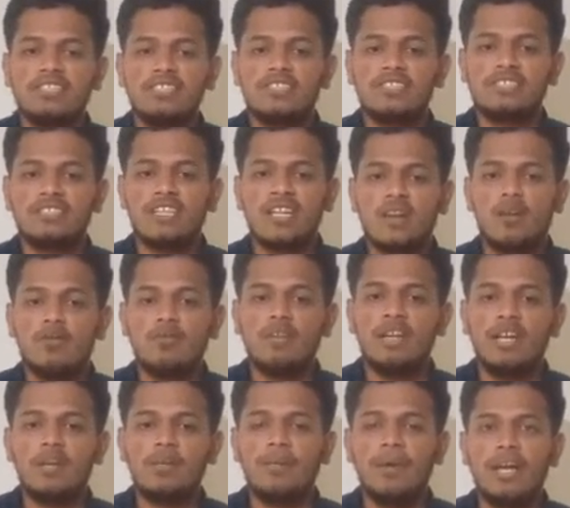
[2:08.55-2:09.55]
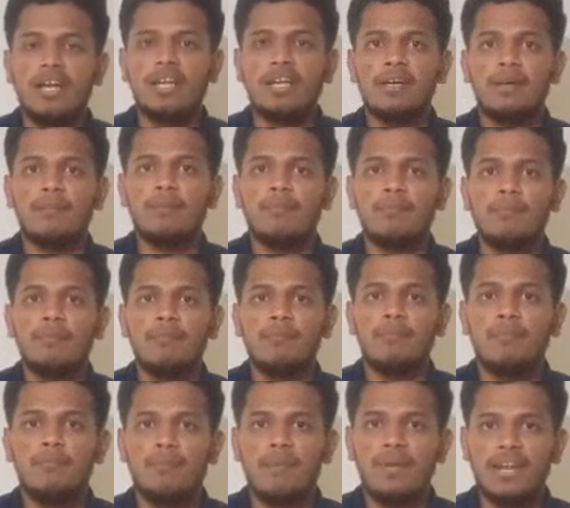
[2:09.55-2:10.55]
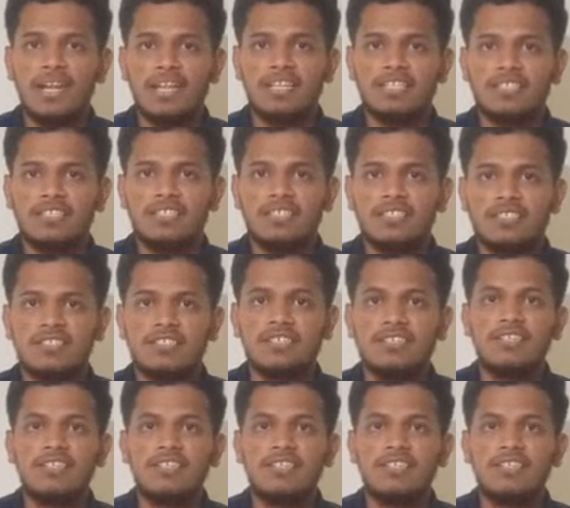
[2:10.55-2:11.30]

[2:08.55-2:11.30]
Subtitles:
is surrounded by branches.